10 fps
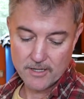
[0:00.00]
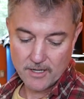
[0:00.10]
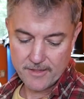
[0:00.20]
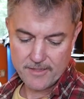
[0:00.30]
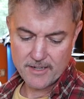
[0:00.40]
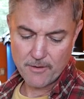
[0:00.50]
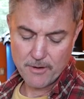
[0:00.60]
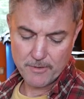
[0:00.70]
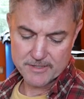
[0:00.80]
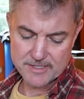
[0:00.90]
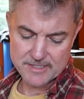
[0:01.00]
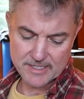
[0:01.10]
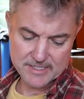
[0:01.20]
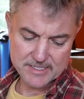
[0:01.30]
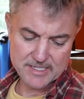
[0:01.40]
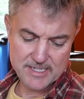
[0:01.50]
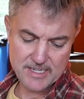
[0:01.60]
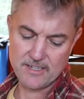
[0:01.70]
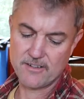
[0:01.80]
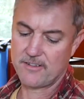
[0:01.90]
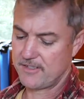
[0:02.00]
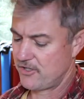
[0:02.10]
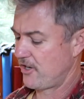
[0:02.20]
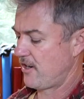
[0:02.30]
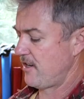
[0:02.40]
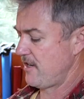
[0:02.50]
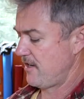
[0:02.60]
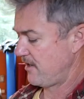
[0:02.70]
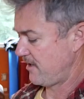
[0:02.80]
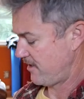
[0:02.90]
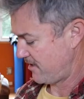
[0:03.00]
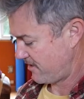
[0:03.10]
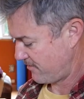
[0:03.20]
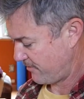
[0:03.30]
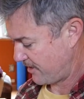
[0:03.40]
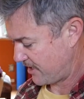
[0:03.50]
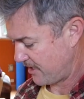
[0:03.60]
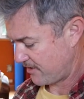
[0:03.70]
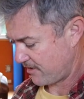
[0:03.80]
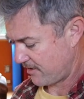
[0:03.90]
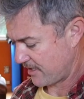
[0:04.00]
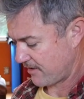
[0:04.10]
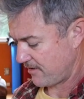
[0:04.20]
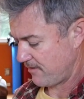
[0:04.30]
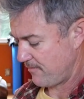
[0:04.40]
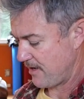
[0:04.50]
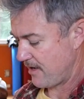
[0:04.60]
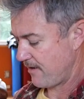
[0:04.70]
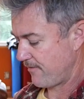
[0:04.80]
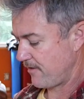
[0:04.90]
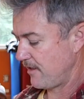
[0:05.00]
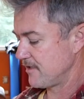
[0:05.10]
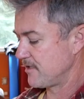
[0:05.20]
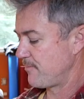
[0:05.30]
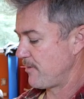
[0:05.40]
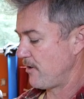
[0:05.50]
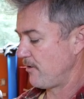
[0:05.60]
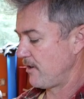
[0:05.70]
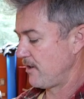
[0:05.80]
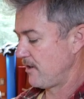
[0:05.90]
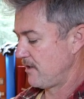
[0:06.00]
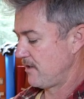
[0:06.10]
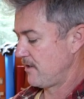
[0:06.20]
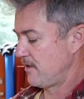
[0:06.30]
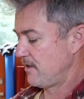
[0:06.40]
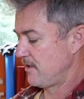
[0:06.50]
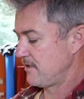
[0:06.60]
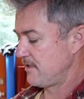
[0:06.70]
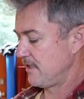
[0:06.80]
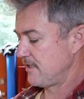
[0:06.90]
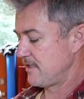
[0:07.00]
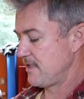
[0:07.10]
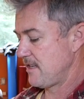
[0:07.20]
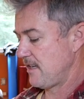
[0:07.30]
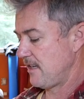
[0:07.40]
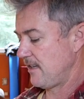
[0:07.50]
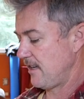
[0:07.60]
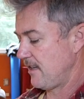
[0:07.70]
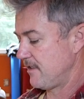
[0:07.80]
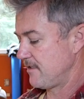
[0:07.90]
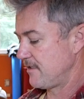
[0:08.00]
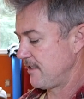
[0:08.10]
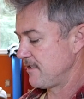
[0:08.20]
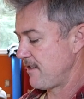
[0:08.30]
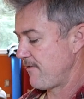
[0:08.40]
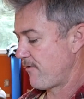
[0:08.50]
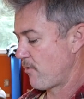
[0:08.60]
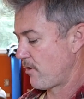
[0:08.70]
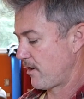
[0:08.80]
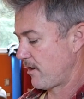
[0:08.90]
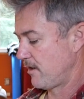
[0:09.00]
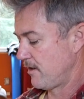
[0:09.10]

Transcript: I think I went with 16 on the chart here, which turns out to be, for this spoke, 16 is 64